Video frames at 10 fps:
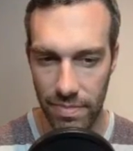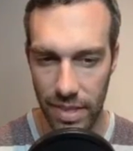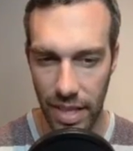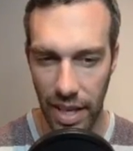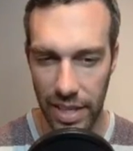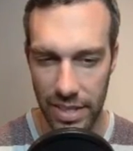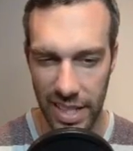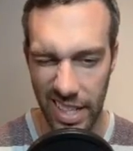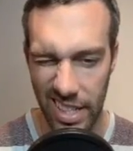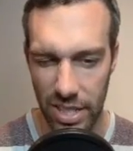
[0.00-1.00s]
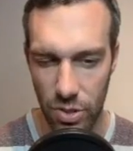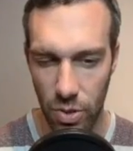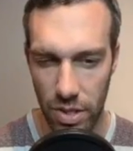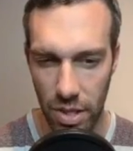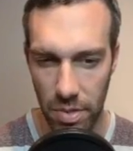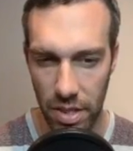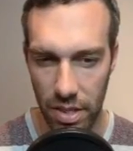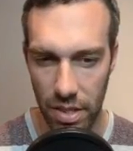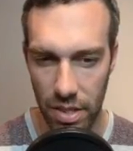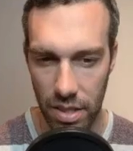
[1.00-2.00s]
I think it's like a Glizzcore or something.
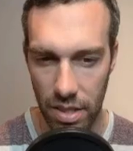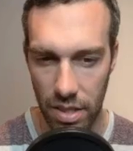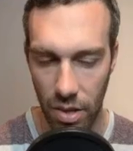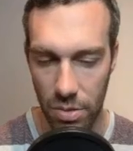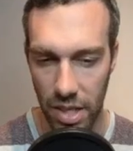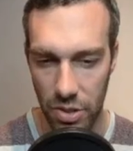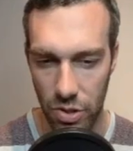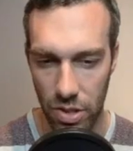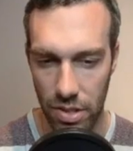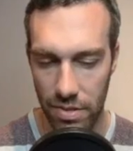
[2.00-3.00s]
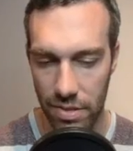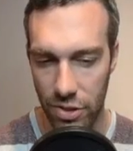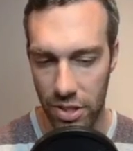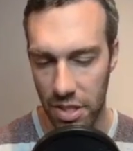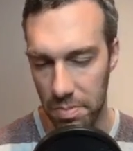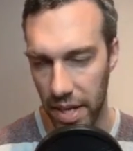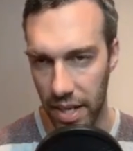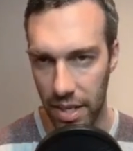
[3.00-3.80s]
Oh, Tentacruel. Just as bad.